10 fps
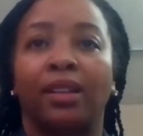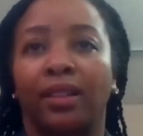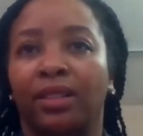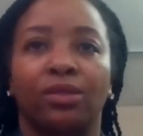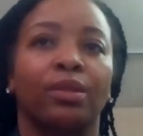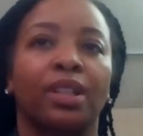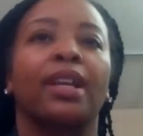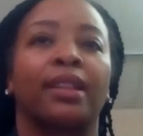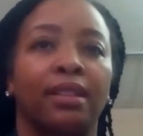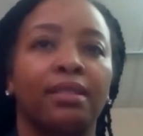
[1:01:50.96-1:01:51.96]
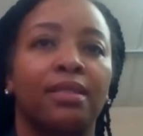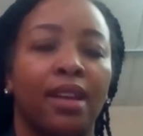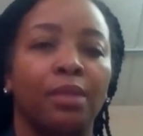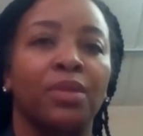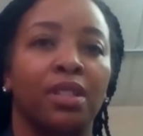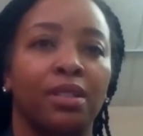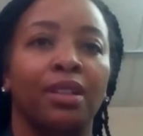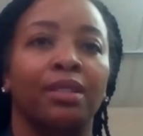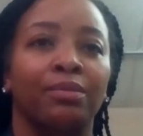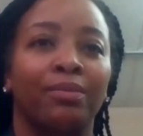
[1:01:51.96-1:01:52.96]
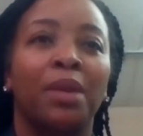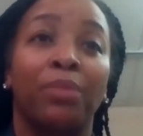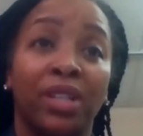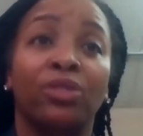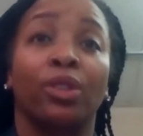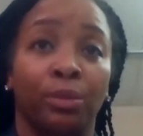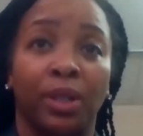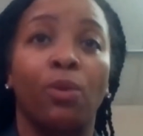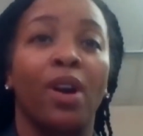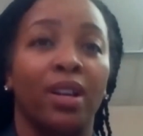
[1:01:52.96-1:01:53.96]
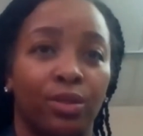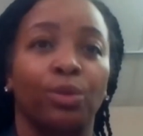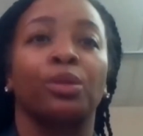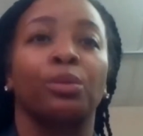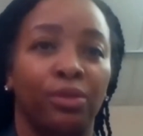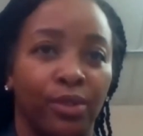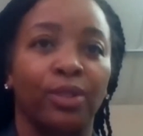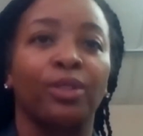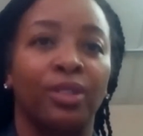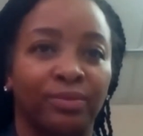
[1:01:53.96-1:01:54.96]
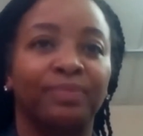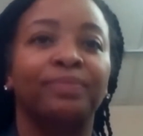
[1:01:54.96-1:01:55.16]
I'll answer. At this time, it's done based on a request or a referral.